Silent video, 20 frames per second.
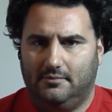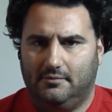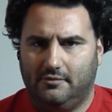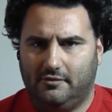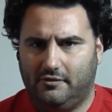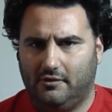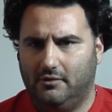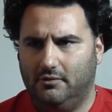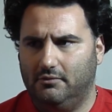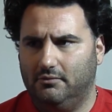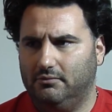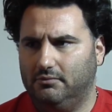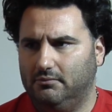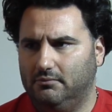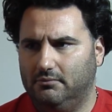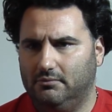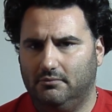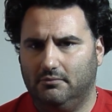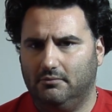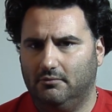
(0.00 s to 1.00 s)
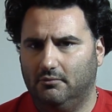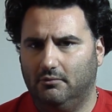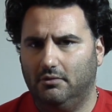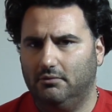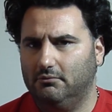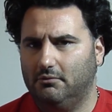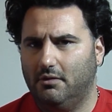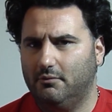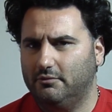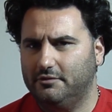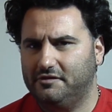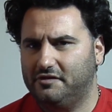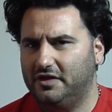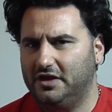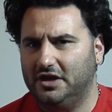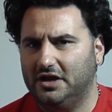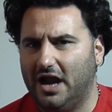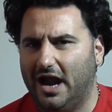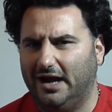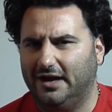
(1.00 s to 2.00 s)
So what was the
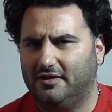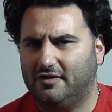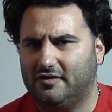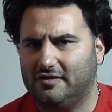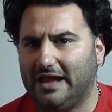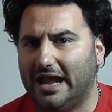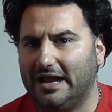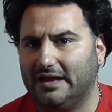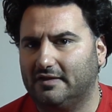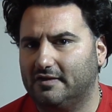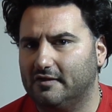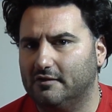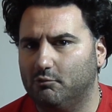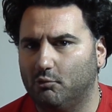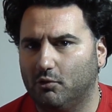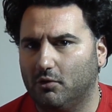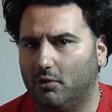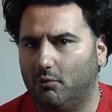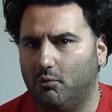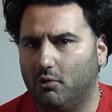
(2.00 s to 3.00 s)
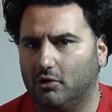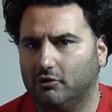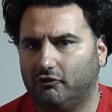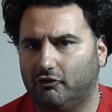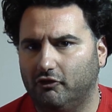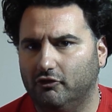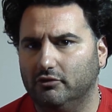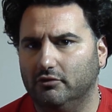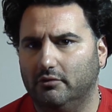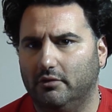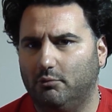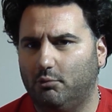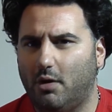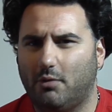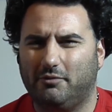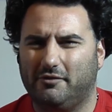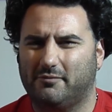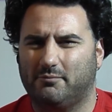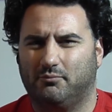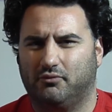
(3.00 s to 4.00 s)
United States in World War II? And
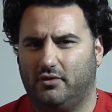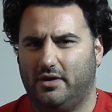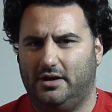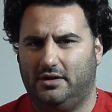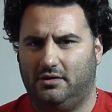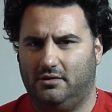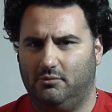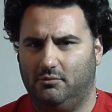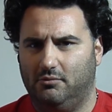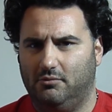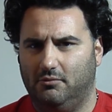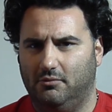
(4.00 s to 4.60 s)
what was Britain?